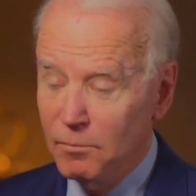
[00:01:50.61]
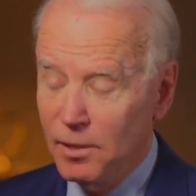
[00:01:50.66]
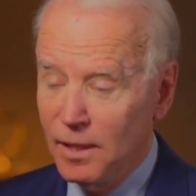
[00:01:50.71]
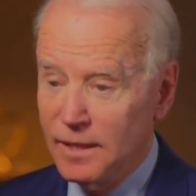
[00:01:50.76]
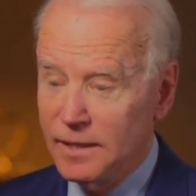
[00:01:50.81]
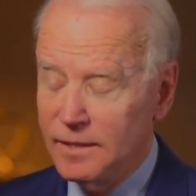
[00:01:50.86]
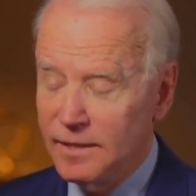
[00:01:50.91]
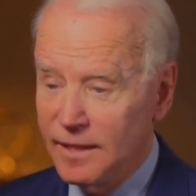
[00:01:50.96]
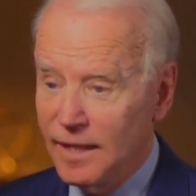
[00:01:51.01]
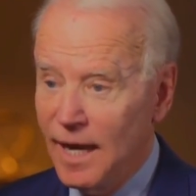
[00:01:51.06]

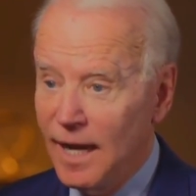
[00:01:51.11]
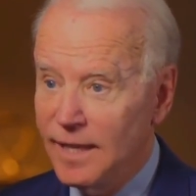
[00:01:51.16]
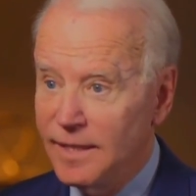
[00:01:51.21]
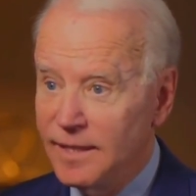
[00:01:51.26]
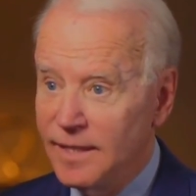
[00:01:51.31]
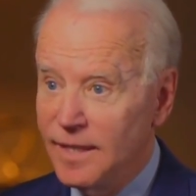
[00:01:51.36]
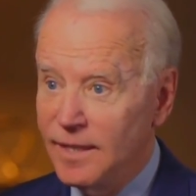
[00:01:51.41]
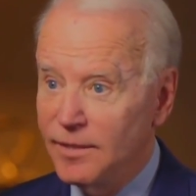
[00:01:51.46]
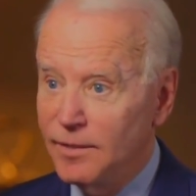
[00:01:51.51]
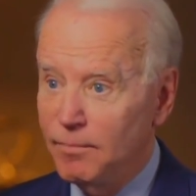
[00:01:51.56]
But the
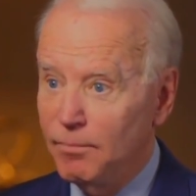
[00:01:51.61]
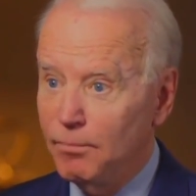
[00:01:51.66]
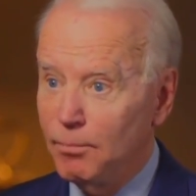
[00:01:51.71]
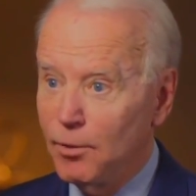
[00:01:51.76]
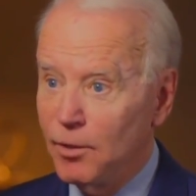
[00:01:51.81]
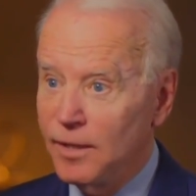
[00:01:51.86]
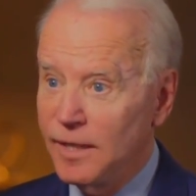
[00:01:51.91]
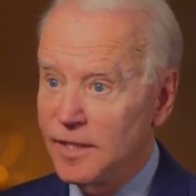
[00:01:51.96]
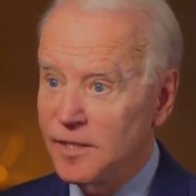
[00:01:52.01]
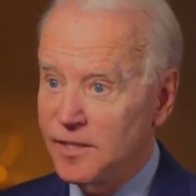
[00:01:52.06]
idea that
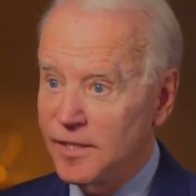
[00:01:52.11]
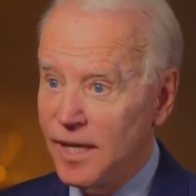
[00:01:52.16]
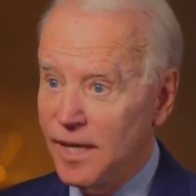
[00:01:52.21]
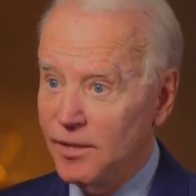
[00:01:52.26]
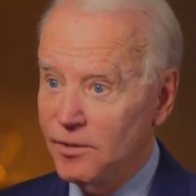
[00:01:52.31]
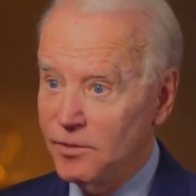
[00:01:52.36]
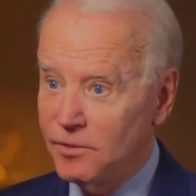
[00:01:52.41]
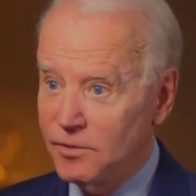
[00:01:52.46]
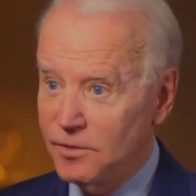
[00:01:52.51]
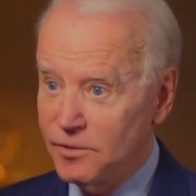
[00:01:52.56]
Bernie
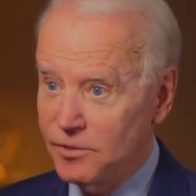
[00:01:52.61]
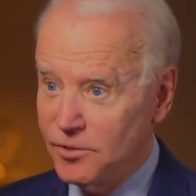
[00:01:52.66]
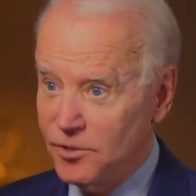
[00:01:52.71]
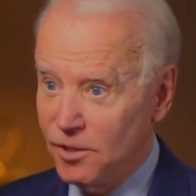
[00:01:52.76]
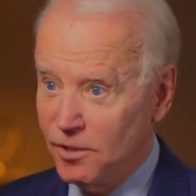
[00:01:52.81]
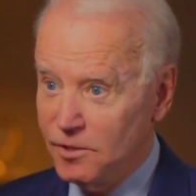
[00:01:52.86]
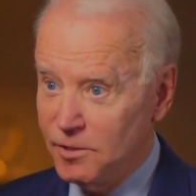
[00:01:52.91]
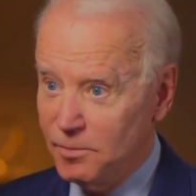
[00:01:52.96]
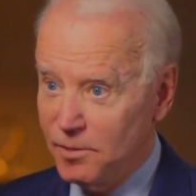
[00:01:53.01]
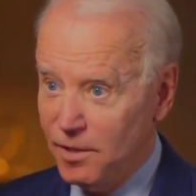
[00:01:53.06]
Sanders'
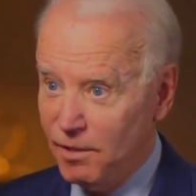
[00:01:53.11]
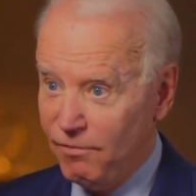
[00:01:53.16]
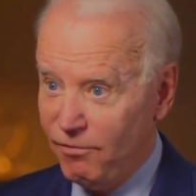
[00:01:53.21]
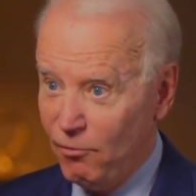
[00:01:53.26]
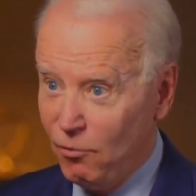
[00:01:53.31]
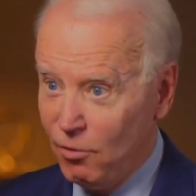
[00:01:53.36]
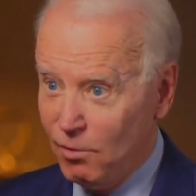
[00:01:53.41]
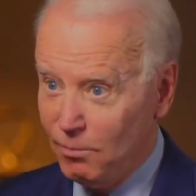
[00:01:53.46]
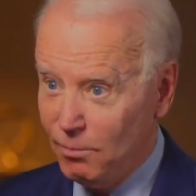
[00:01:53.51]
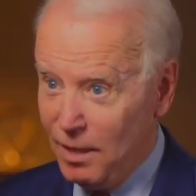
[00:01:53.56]
judgment on
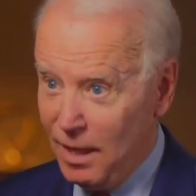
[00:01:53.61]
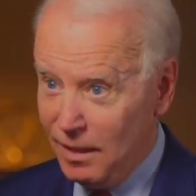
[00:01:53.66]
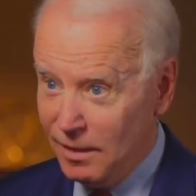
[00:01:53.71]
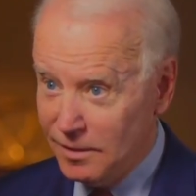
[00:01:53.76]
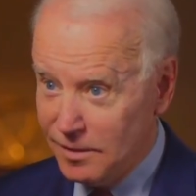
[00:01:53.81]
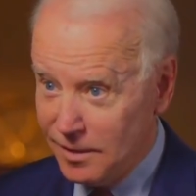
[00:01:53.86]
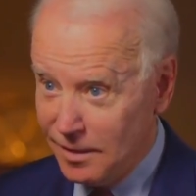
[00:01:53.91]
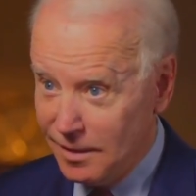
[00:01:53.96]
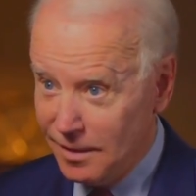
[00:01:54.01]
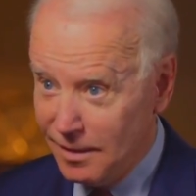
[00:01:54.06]
foreign
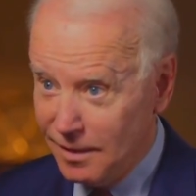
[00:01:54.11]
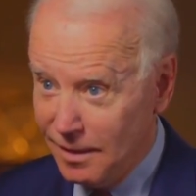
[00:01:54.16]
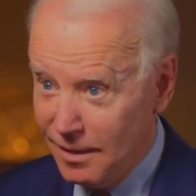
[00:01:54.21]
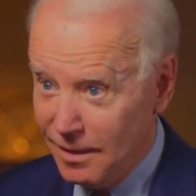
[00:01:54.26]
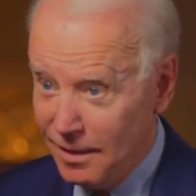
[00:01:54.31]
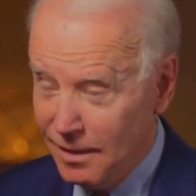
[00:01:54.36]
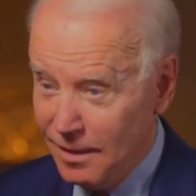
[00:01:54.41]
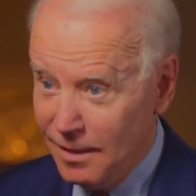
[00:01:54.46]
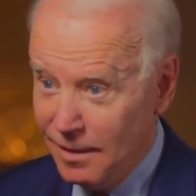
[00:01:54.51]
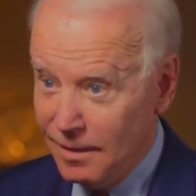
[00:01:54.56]
policy
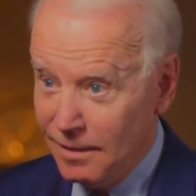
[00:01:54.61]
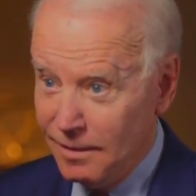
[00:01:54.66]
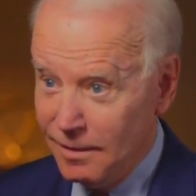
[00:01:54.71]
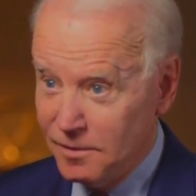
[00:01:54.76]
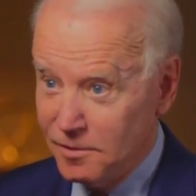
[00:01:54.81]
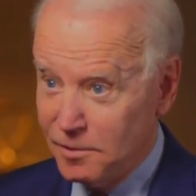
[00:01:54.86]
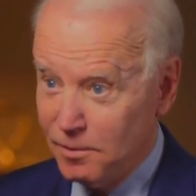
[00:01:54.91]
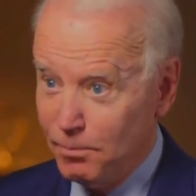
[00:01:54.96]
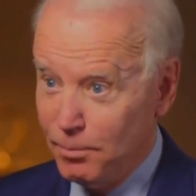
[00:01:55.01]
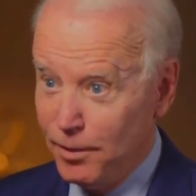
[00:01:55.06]

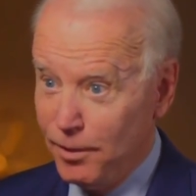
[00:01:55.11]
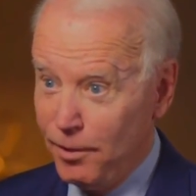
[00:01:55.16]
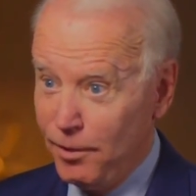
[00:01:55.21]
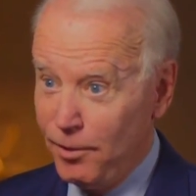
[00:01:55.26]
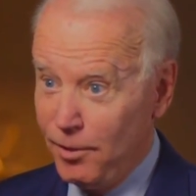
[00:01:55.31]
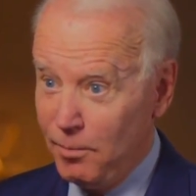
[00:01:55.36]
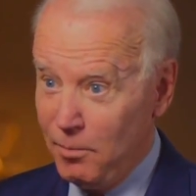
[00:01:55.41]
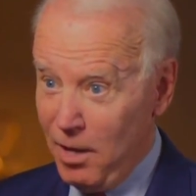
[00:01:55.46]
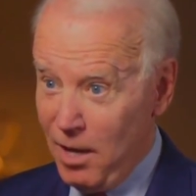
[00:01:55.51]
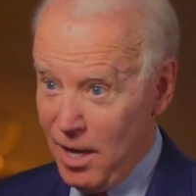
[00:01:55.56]
is
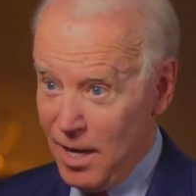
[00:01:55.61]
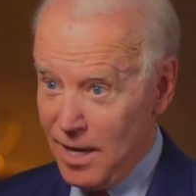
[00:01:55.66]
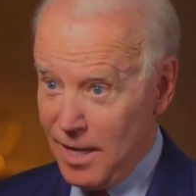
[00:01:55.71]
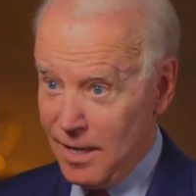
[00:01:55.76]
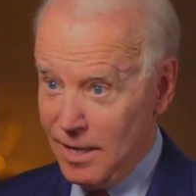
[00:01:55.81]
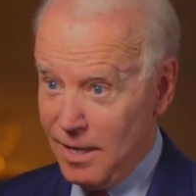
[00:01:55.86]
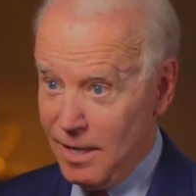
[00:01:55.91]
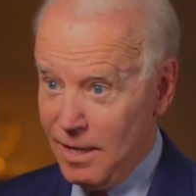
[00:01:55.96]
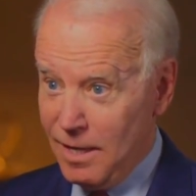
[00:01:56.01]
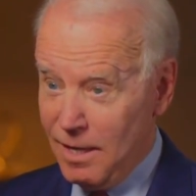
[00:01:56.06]
superior to
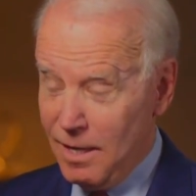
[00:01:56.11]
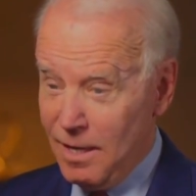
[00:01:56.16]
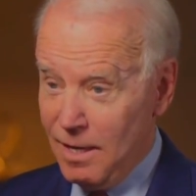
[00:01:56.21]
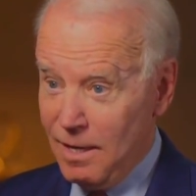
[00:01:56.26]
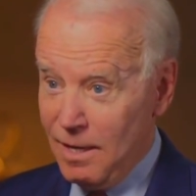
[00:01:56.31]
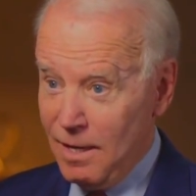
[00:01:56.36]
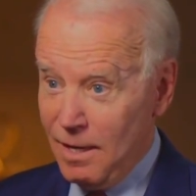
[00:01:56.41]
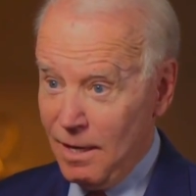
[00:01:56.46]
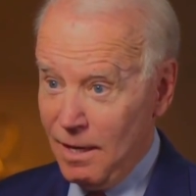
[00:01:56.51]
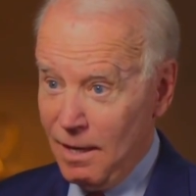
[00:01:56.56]
mine,
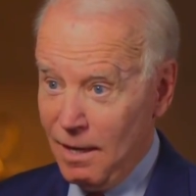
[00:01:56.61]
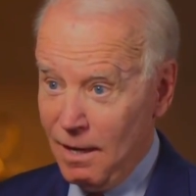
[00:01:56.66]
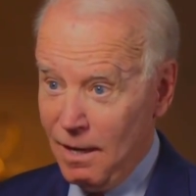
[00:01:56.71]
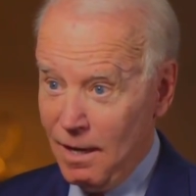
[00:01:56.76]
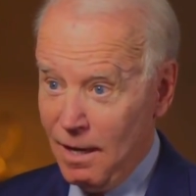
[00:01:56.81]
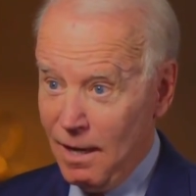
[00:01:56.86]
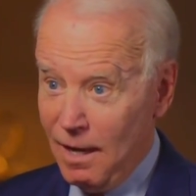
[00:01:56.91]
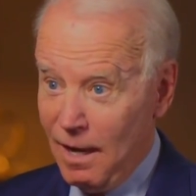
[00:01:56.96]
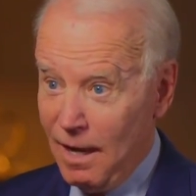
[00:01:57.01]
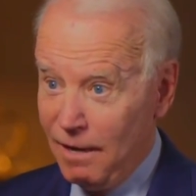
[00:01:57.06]

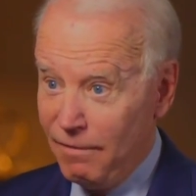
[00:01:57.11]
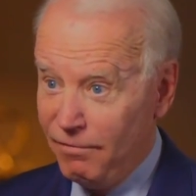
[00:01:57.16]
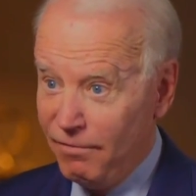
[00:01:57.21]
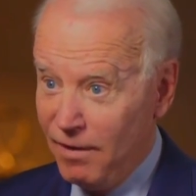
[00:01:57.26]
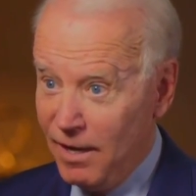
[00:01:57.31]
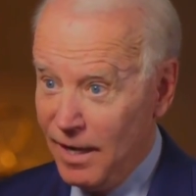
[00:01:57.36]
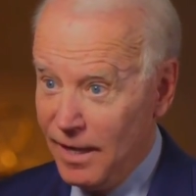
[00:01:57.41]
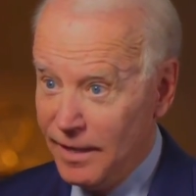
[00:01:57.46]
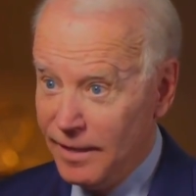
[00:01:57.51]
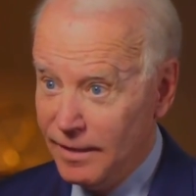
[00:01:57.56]
uh, I
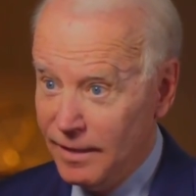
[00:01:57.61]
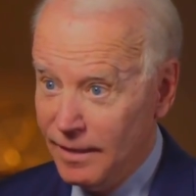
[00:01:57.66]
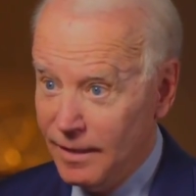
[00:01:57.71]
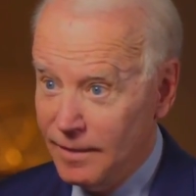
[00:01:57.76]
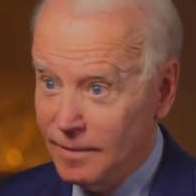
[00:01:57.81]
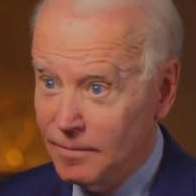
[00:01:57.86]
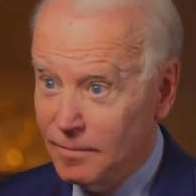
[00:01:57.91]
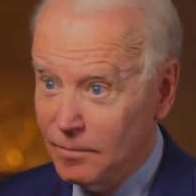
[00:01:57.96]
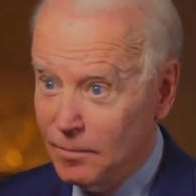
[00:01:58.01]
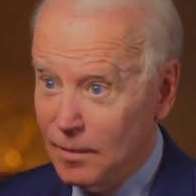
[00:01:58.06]
find
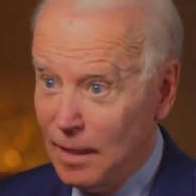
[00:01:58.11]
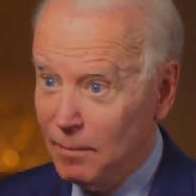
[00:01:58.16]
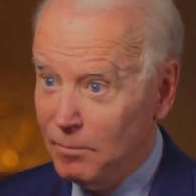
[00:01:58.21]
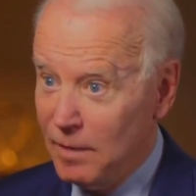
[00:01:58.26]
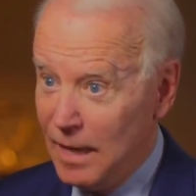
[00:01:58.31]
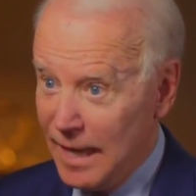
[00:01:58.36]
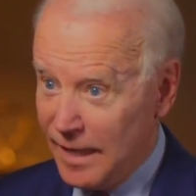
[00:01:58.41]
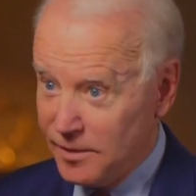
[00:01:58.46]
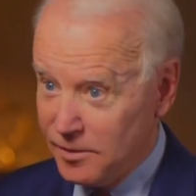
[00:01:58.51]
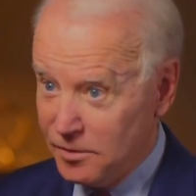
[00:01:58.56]
uh,
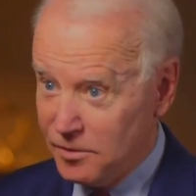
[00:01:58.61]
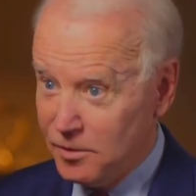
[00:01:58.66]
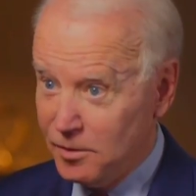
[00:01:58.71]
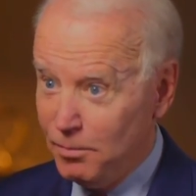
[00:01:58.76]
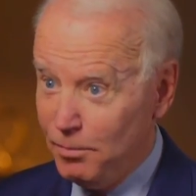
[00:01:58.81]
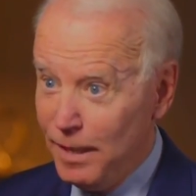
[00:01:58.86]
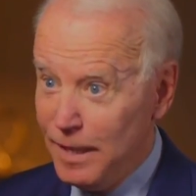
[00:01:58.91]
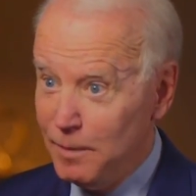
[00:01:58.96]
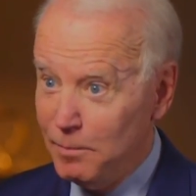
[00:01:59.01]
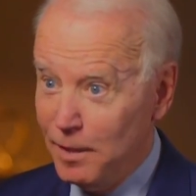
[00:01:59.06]
I'm anxious
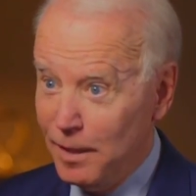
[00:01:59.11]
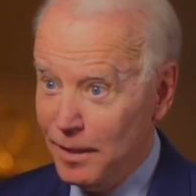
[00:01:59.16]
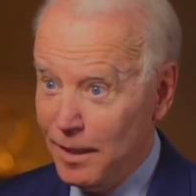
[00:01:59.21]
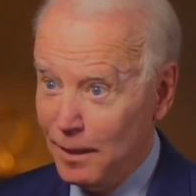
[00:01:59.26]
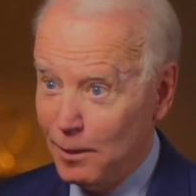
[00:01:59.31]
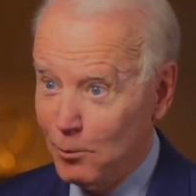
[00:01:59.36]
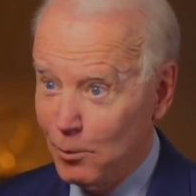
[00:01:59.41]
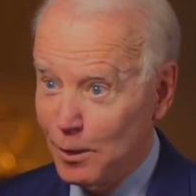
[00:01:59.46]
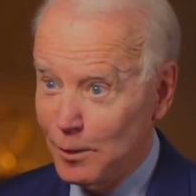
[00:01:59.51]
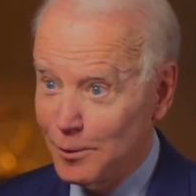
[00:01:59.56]
to debate him on
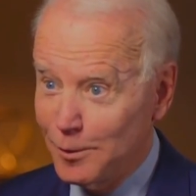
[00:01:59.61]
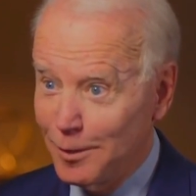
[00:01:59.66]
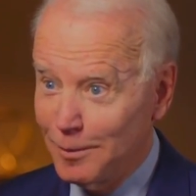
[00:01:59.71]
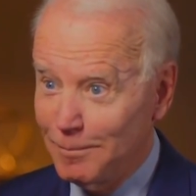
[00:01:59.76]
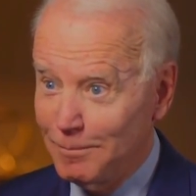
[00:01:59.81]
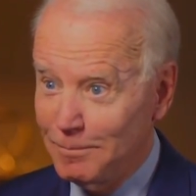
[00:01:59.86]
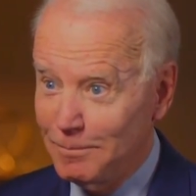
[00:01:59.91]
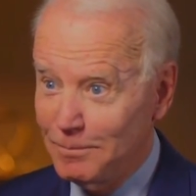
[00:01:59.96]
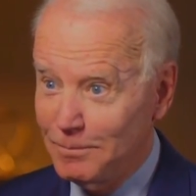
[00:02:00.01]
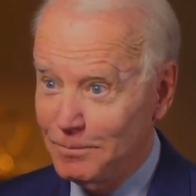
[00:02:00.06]
that
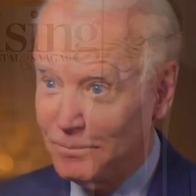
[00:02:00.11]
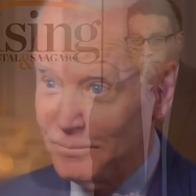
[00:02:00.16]
question.